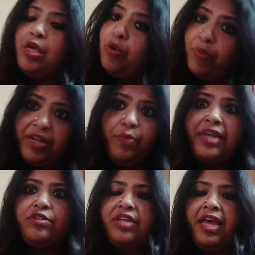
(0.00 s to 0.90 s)
When he went
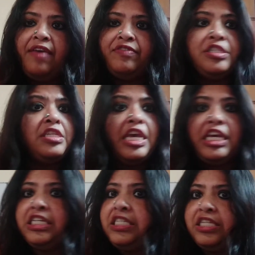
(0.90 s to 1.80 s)
to the heavens, he
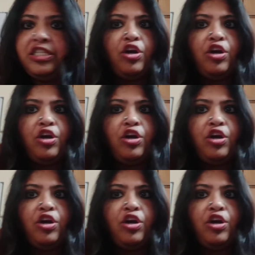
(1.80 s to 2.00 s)
sees the